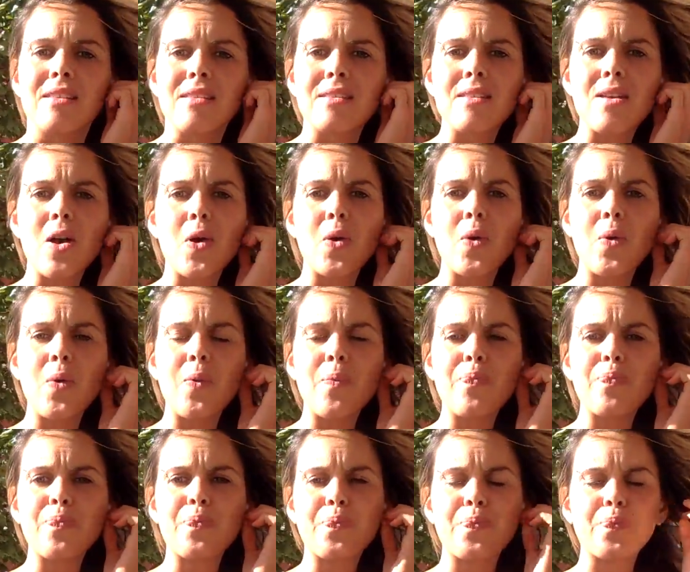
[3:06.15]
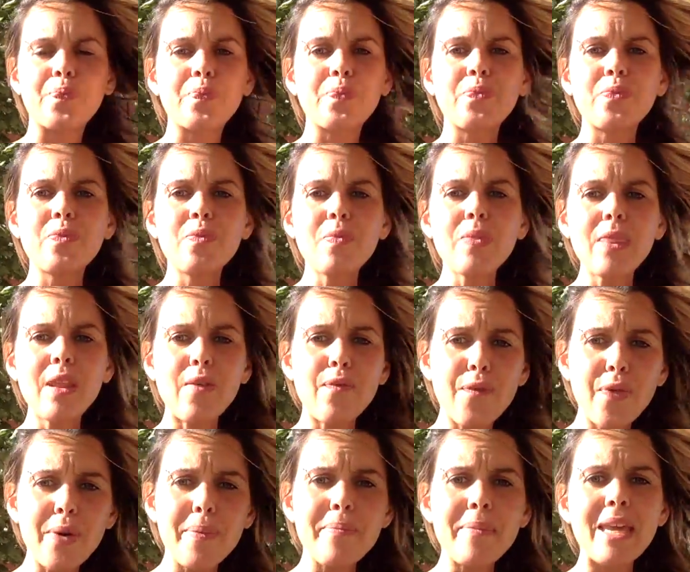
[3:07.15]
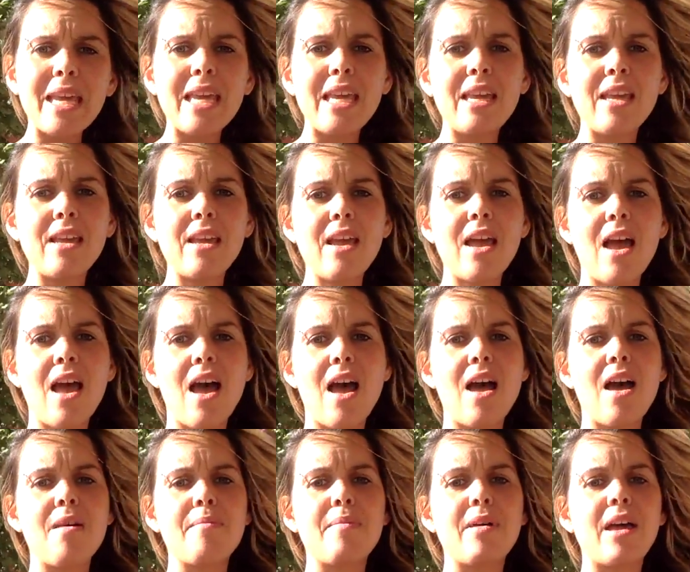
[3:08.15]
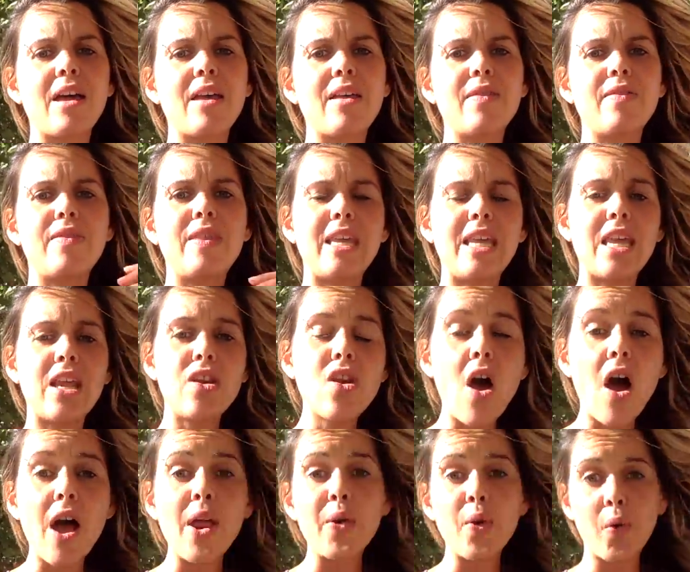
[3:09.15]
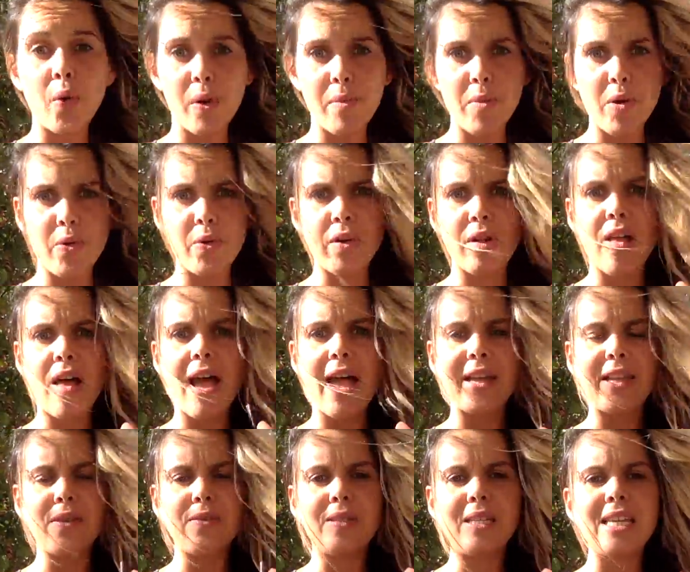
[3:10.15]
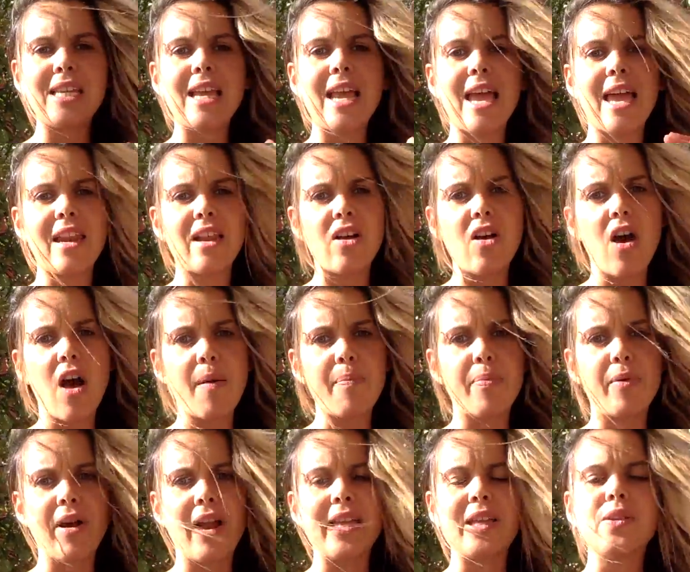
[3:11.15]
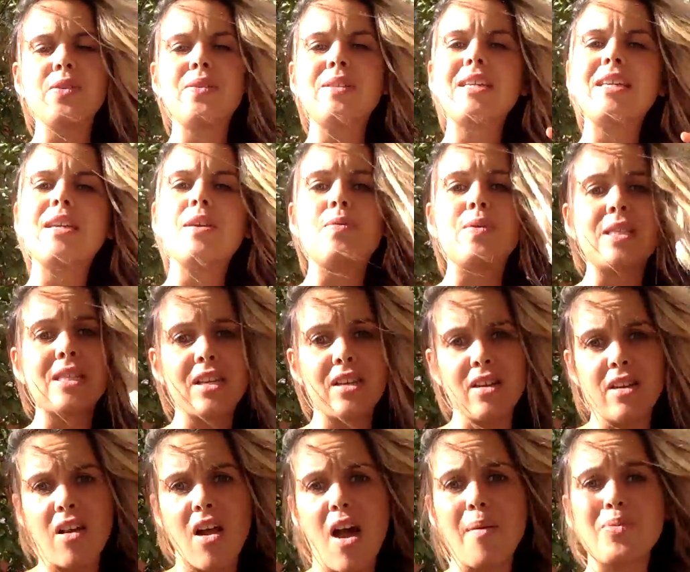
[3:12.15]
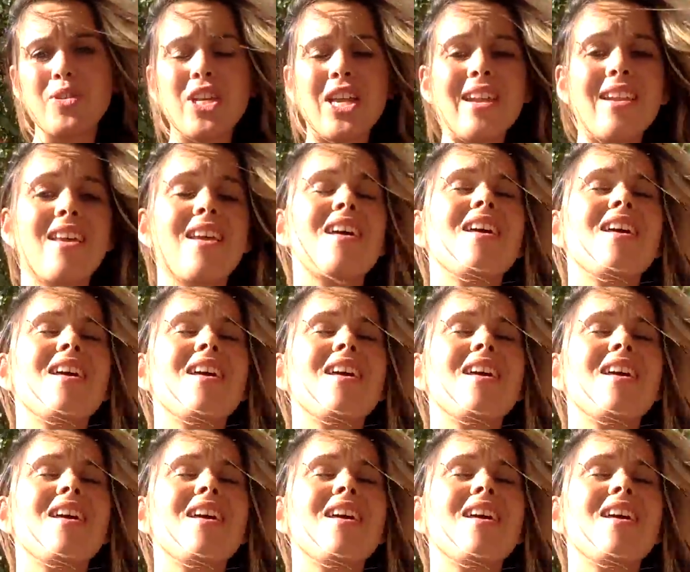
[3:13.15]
So, for me, the non-hormonal IUD, I had a copper IUD, it was a good option.